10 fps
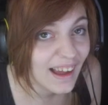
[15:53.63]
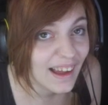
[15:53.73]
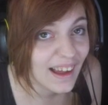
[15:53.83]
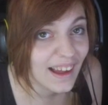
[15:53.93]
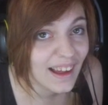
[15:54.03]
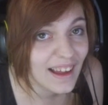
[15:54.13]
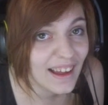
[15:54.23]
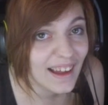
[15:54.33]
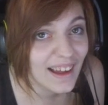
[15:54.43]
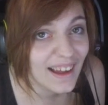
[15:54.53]

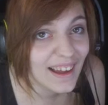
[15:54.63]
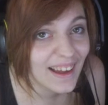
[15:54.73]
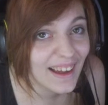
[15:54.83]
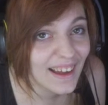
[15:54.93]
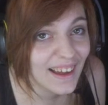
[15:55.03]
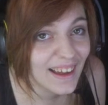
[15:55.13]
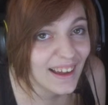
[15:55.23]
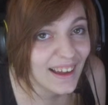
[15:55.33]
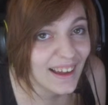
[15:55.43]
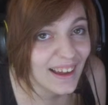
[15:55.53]

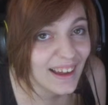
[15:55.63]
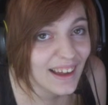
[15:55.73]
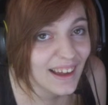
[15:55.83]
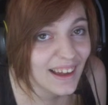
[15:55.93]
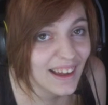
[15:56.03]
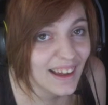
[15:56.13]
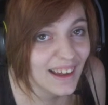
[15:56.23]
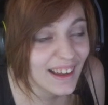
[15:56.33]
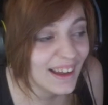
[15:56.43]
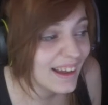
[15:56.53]

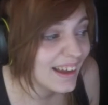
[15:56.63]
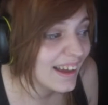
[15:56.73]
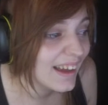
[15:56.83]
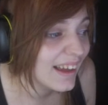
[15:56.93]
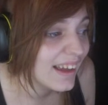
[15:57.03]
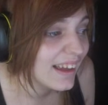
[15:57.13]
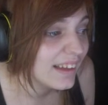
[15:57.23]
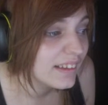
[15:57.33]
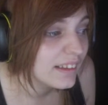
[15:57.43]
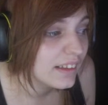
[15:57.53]

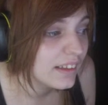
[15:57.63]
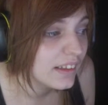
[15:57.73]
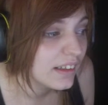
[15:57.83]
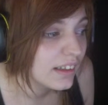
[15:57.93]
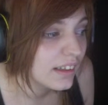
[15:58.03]
Nothing is said.